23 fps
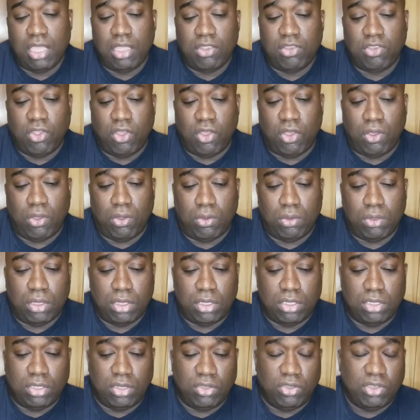So,
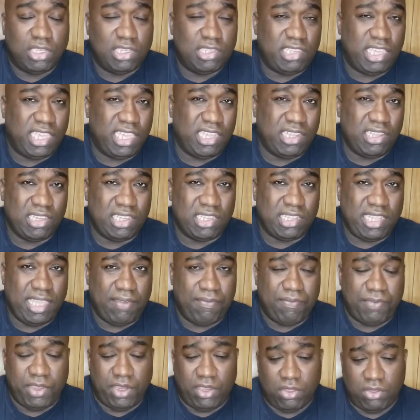you can take a look at that
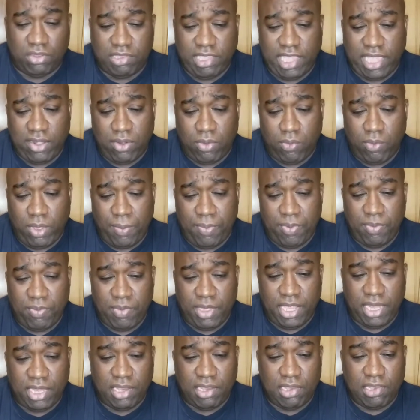video titled Weapon
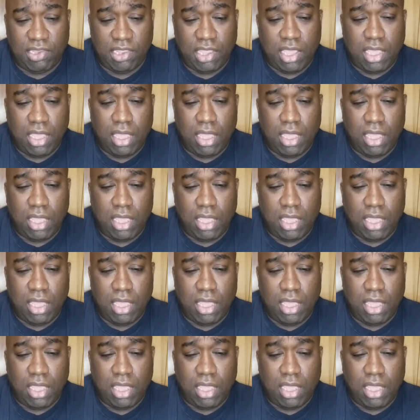Maintenance.